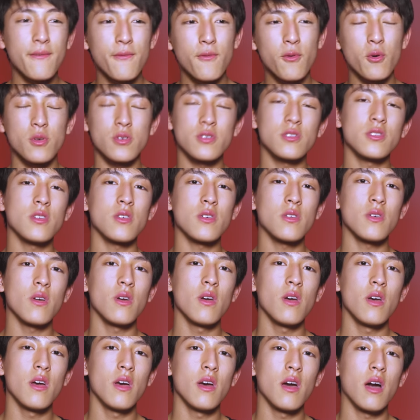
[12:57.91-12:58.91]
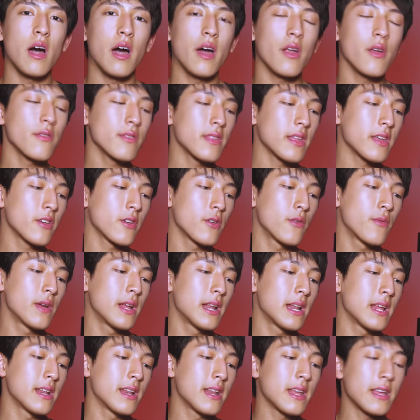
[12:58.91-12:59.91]
Force 2, I don't think you
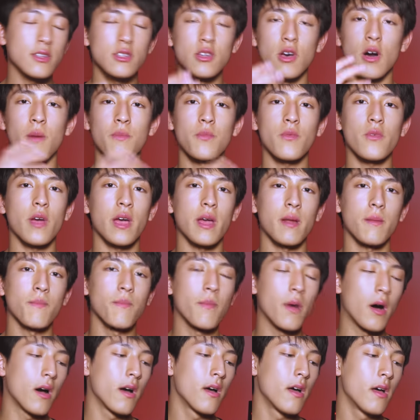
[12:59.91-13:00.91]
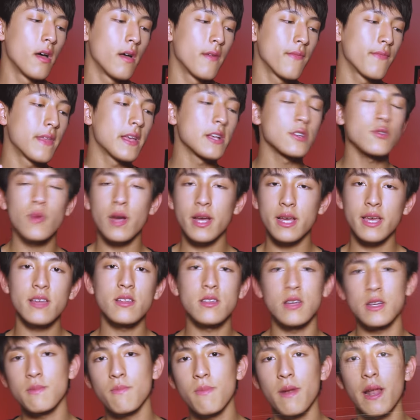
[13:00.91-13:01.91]
really need to upgrade but this racket
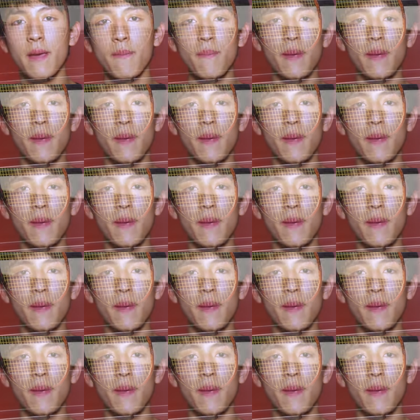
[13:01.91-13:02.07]
does play